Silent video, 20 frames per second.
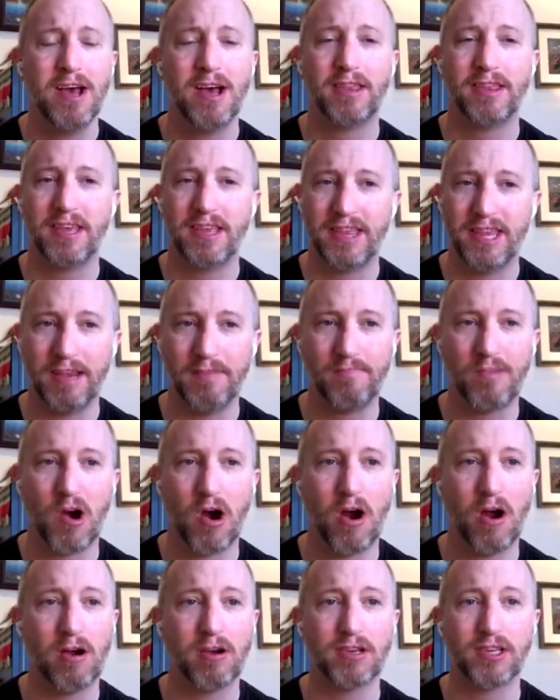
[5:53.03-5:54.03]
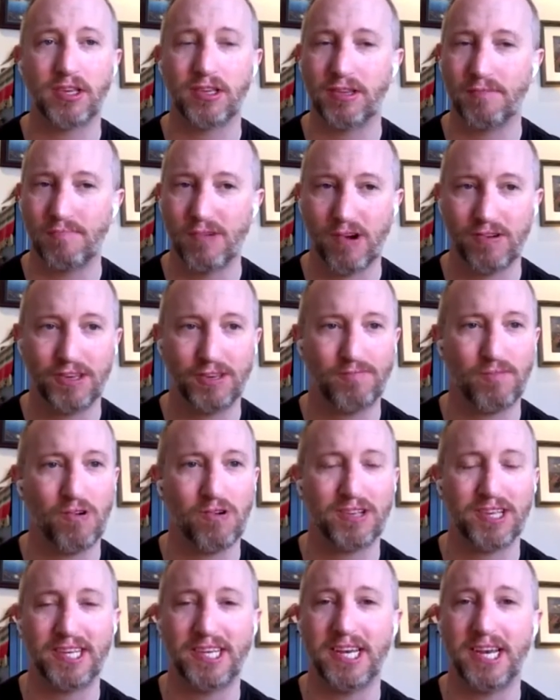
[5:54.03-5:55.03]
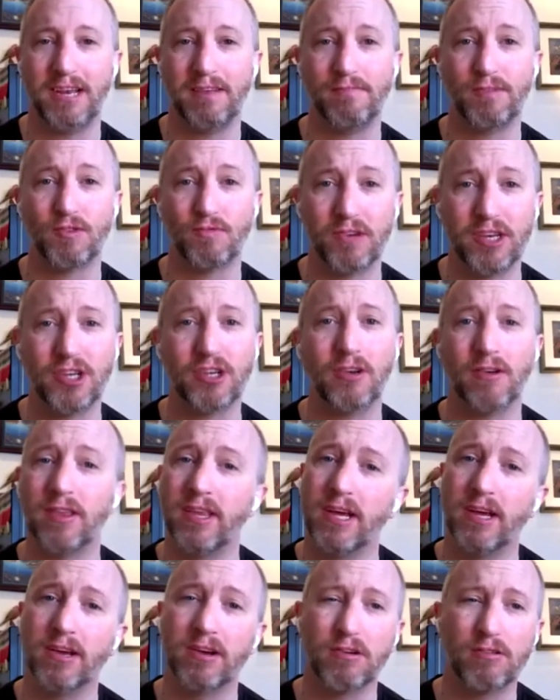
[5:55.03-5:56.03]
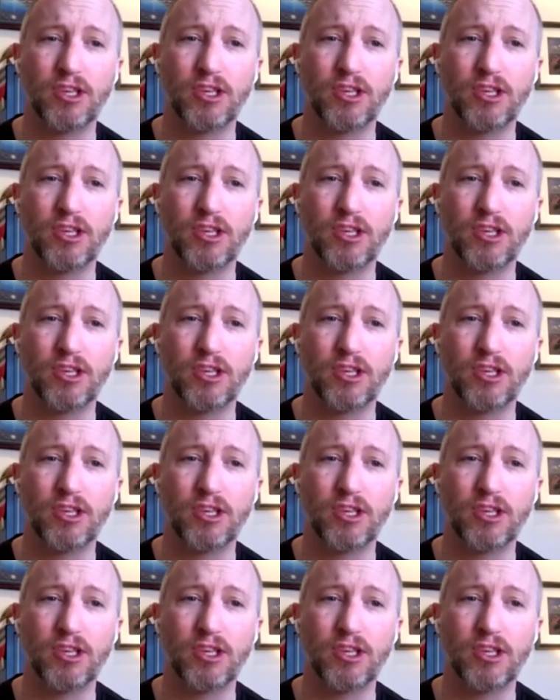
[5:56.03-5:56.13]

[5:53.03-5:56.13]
the theme parks, the pro sports teams, regional theaters.